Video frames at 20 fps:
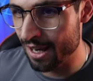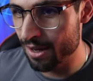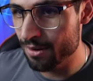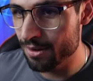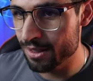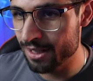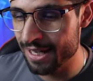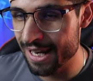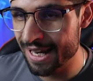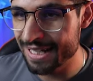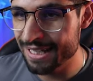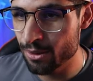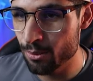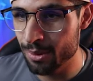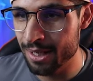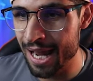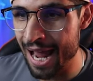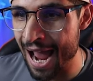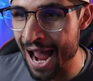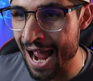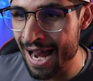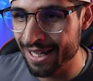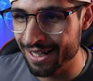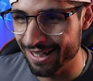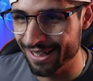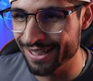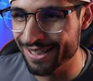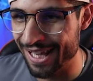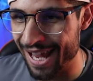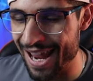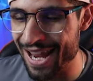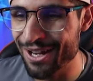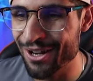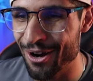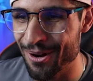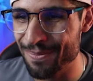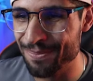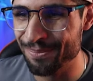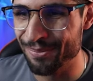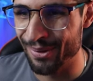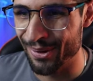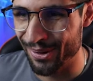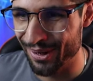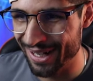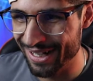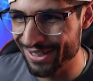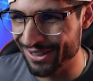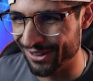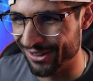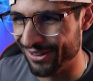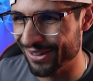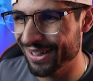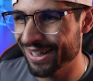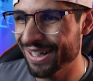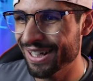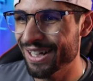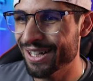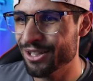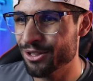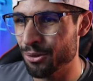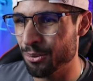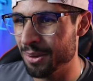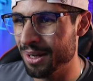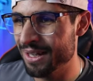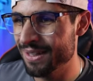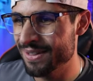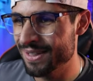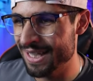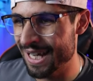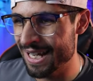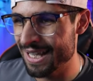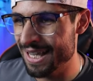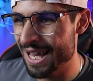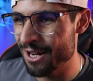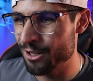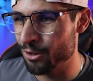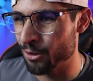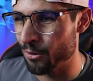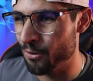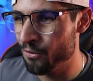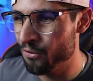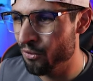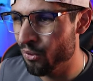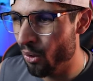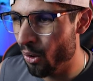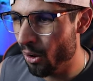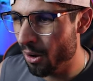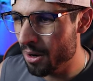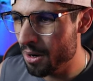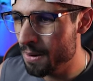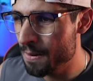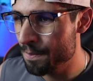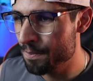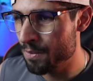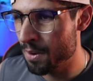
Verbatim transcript: Then the next thing we're going to add is a compressor. So we set that to 4